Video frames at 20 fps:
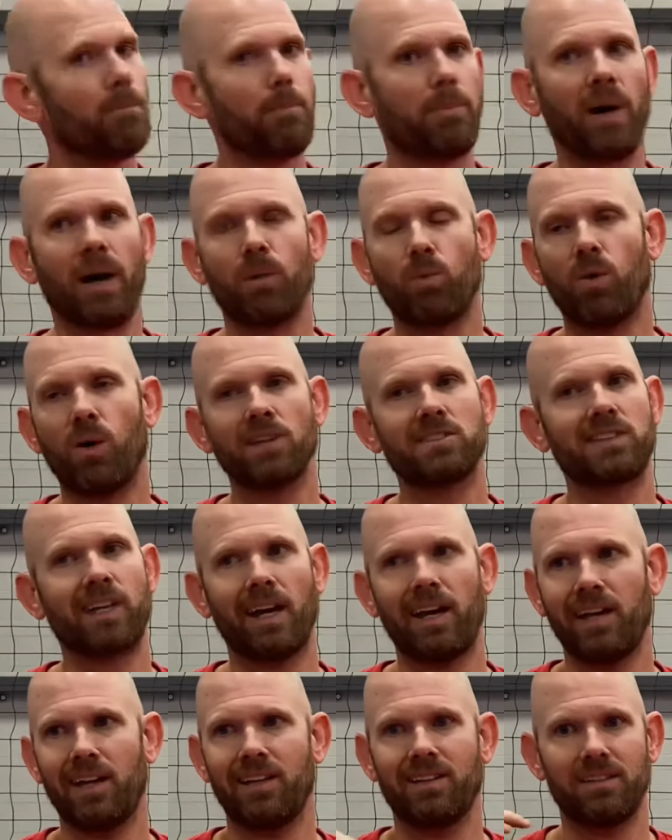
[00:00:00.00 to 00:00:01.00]
But once
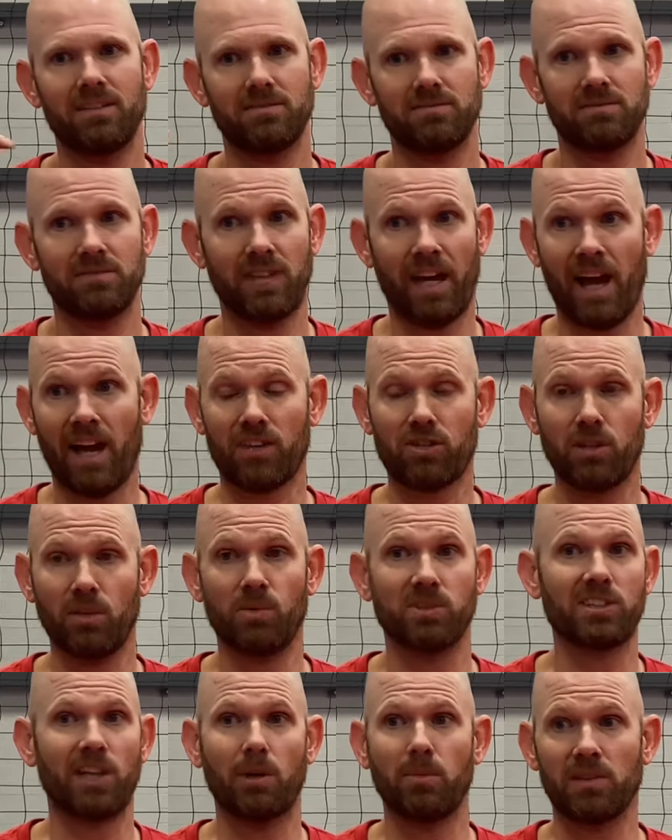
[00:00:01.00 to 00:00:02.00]
I actually
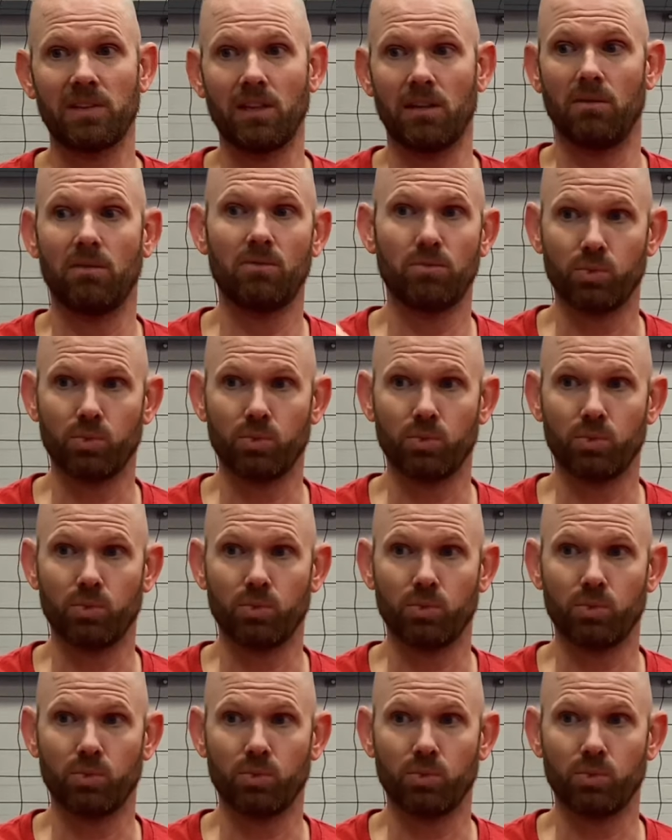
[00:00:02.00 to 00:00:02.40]
was able to